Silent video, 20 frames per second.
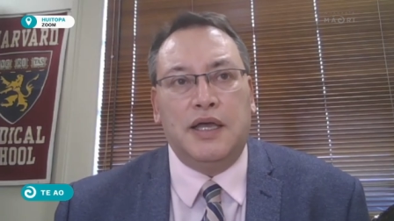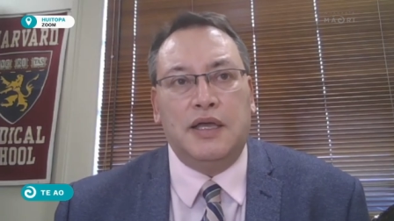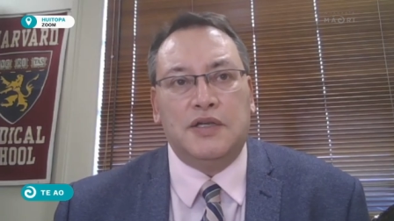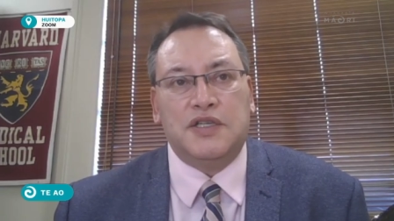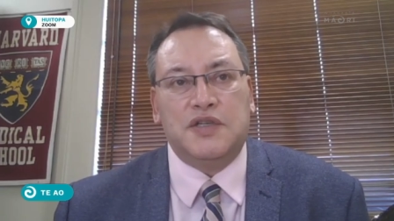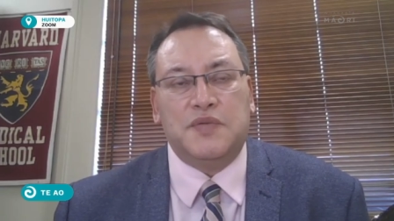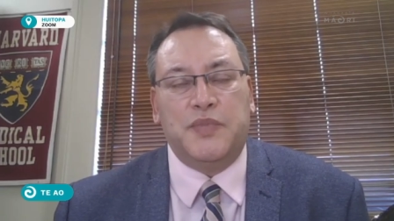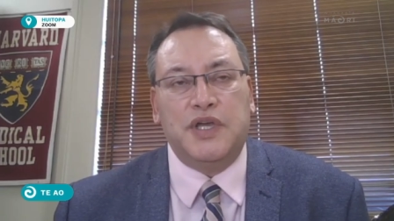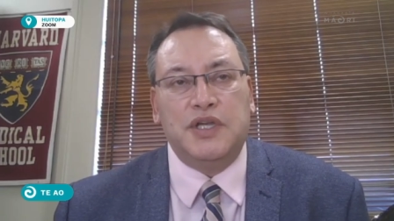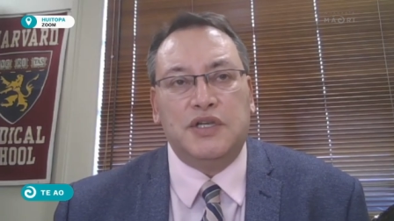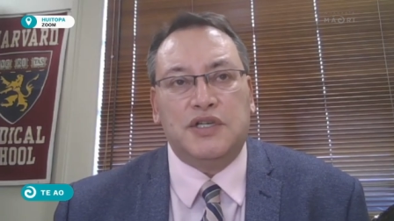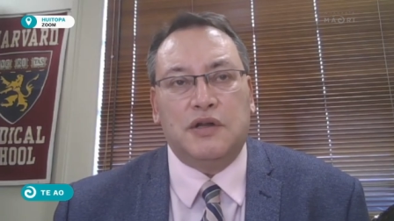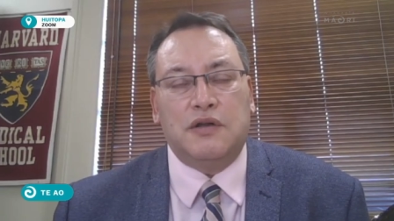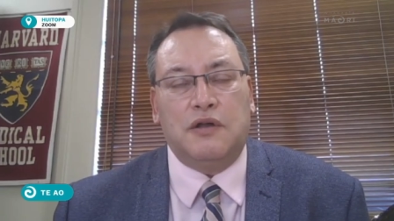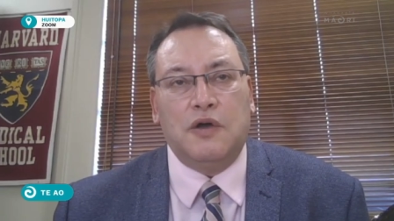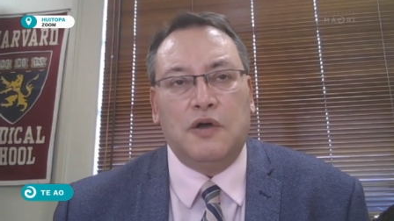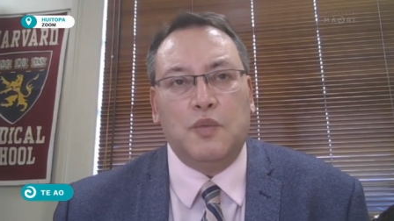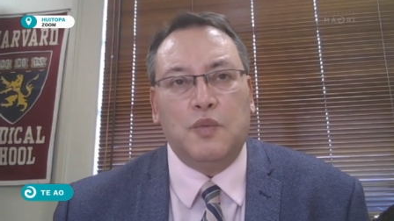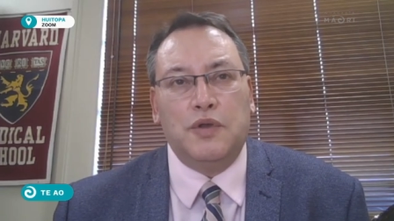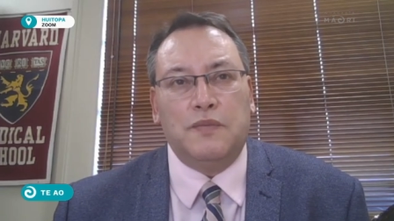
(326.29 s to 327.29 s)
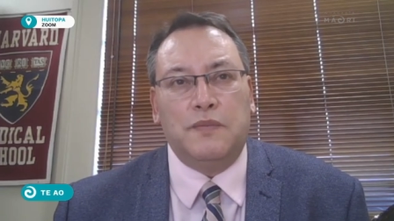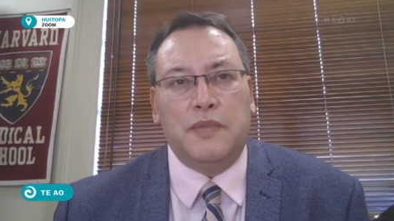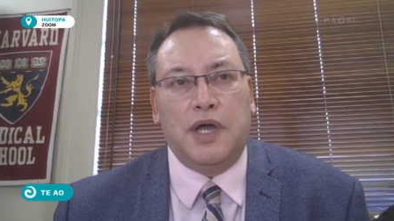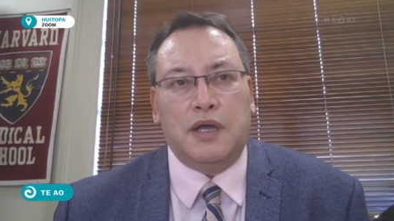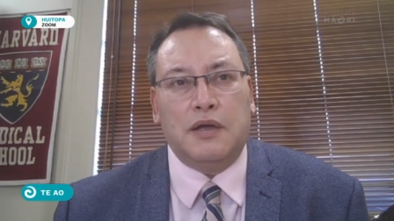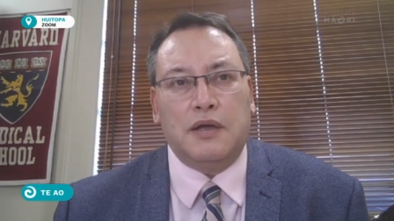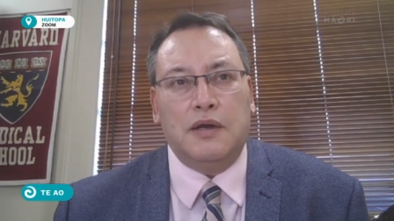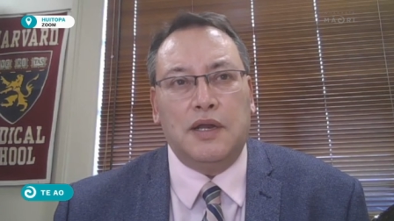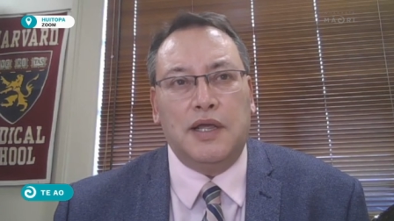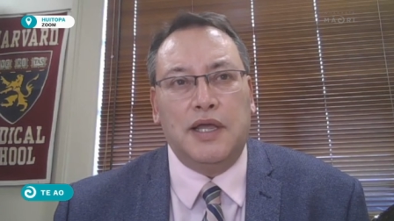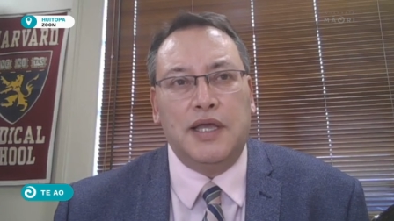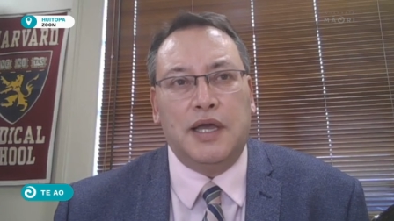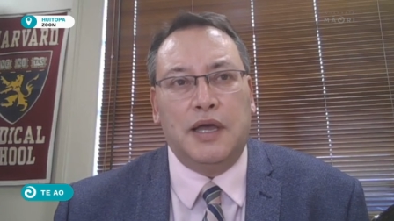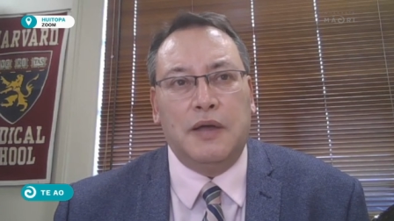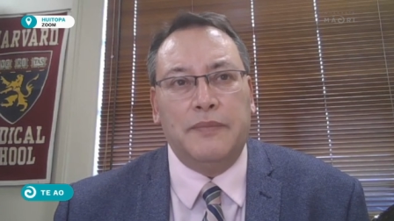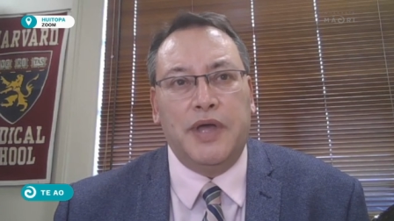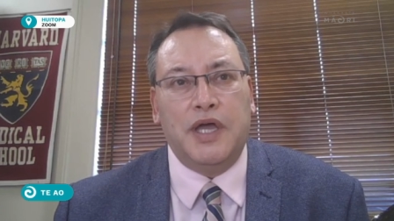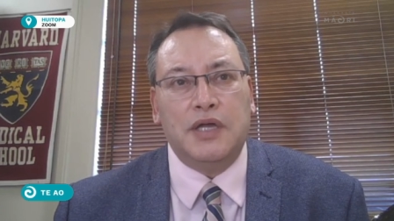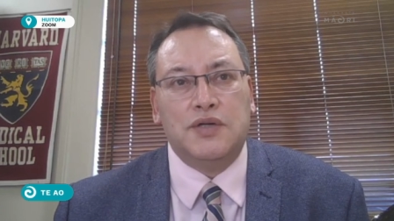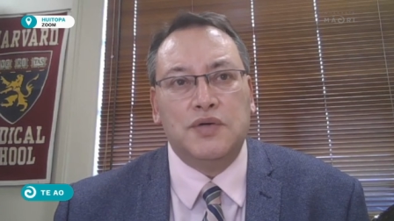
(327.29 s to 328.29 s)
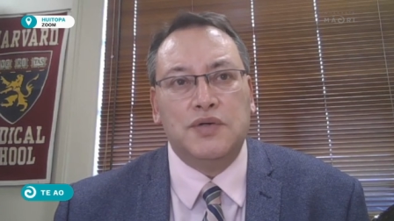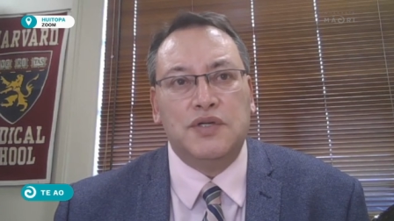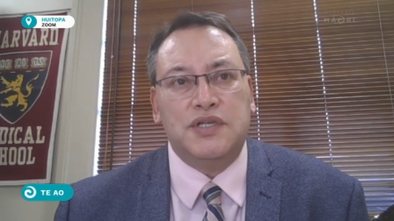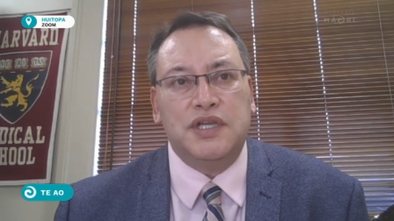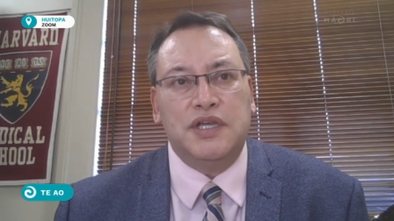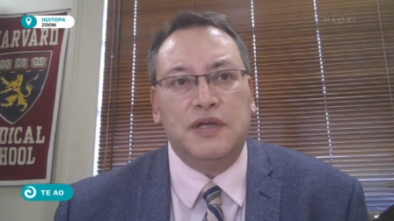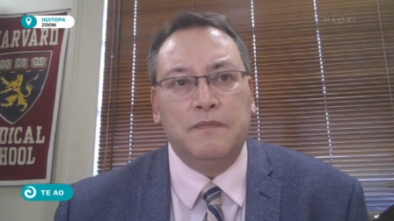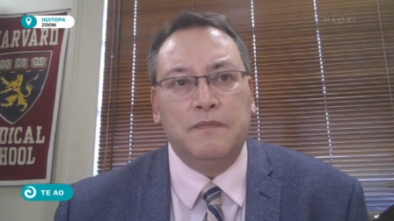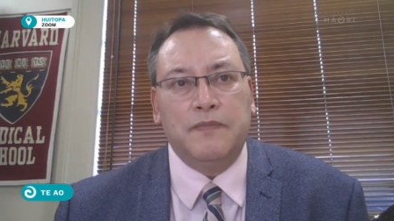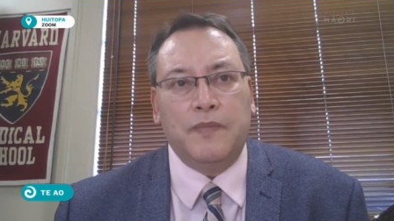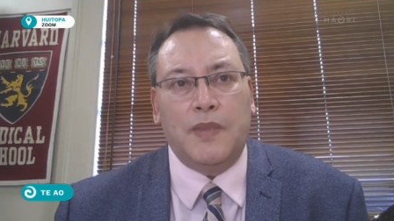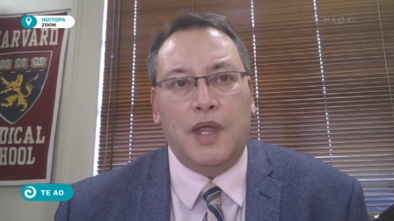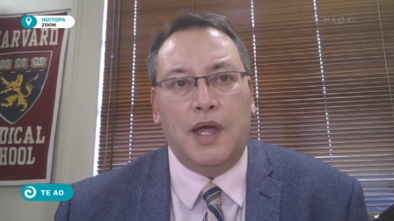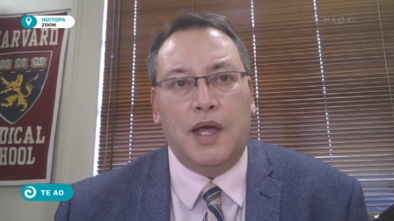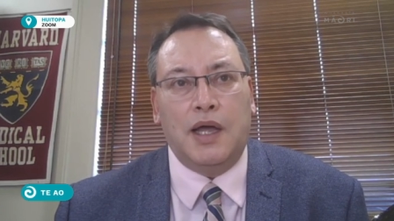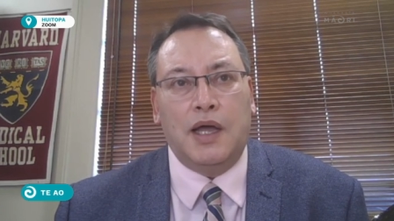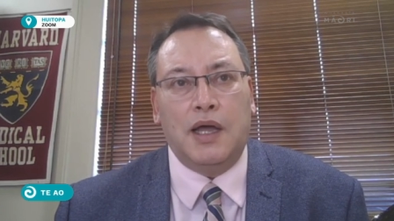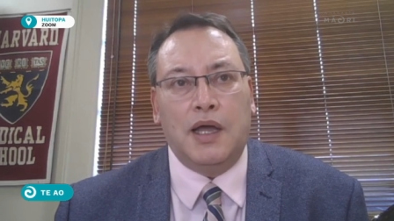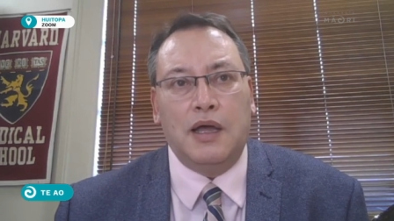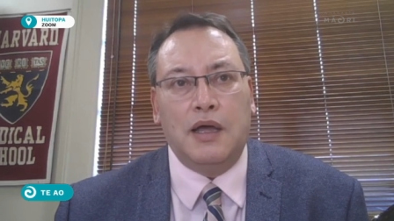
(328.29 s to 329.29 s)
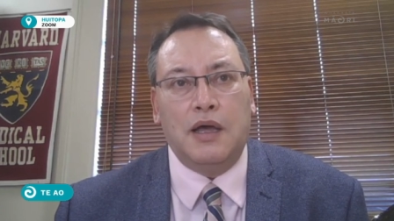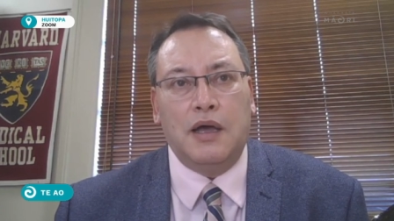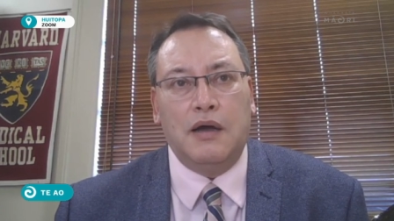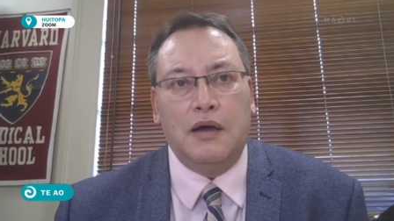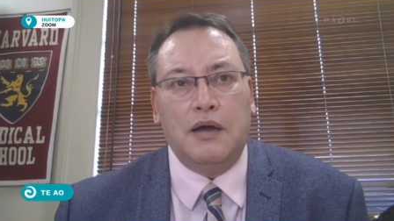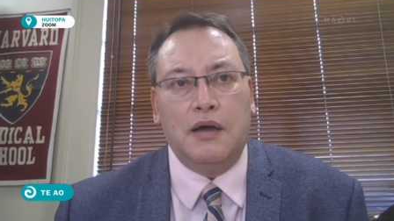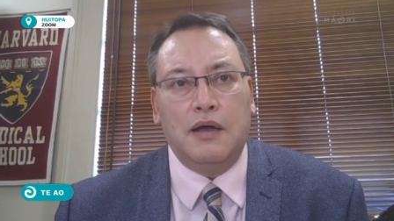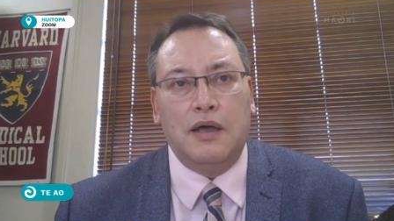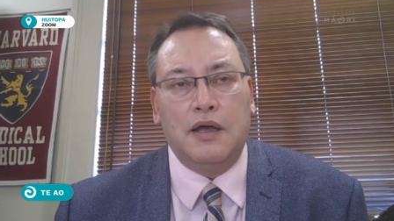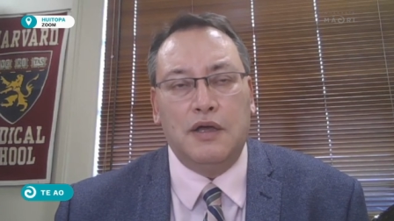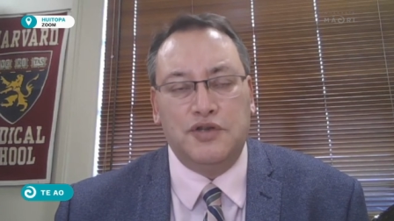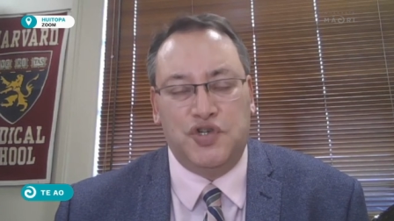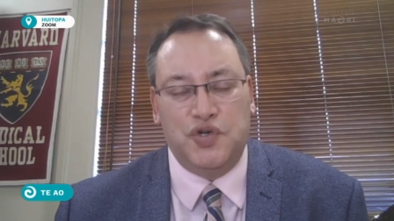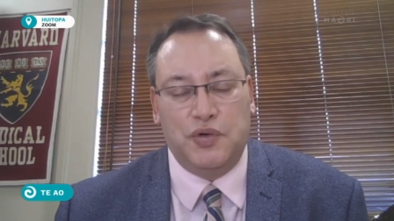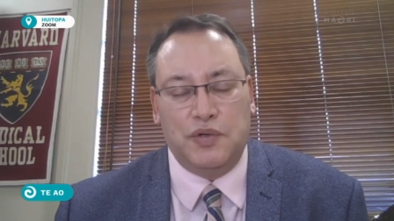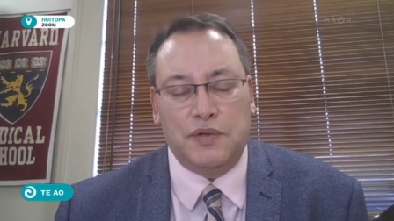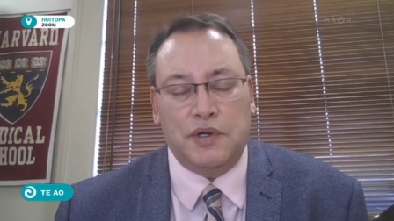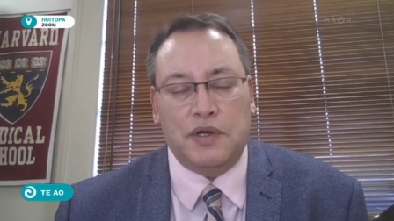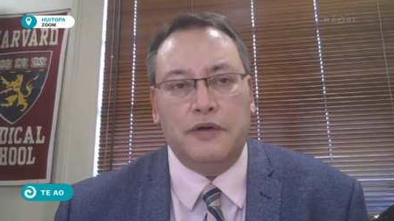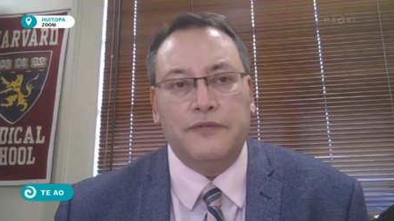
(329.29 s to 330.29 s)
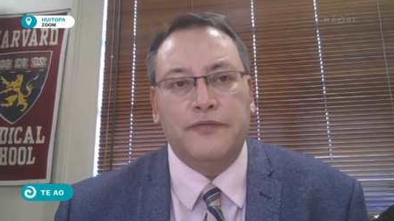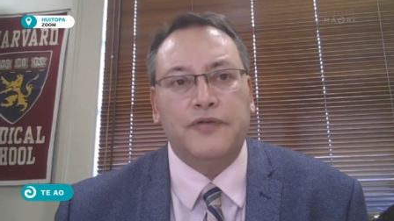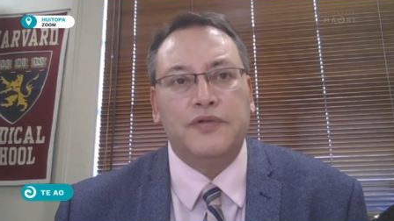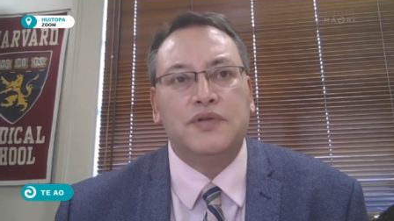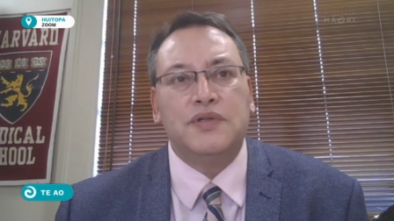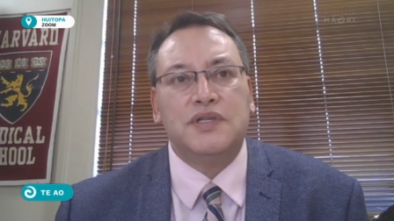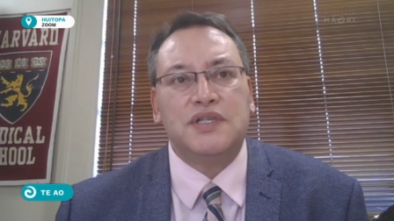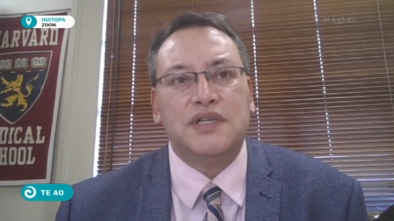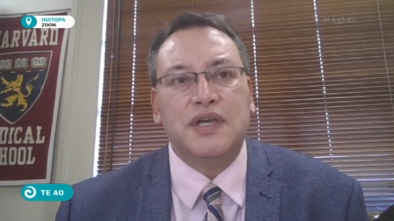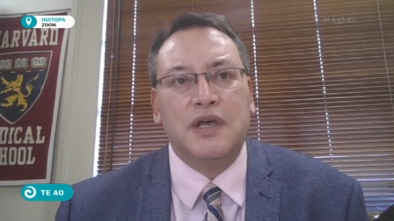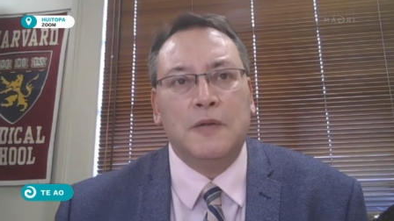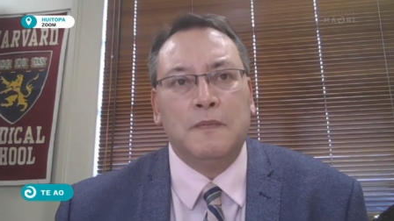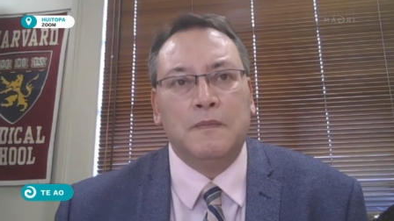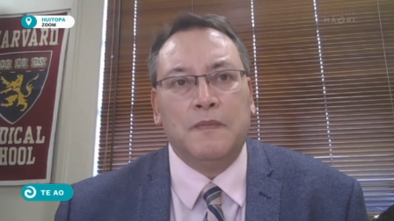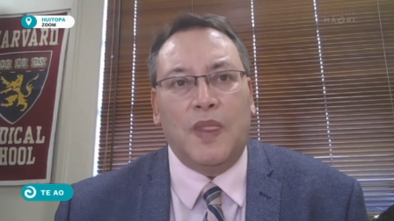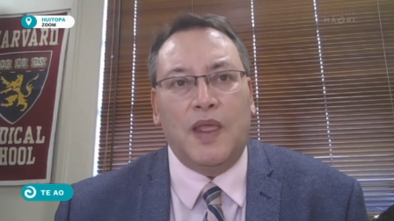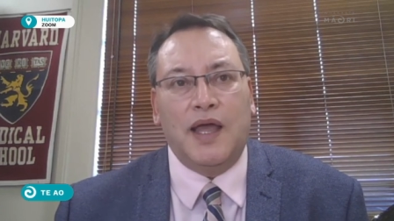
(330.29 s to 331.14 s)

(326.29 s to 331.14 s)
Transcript: a speech along with my colleague uh, Matt Doocey uh, during the conference,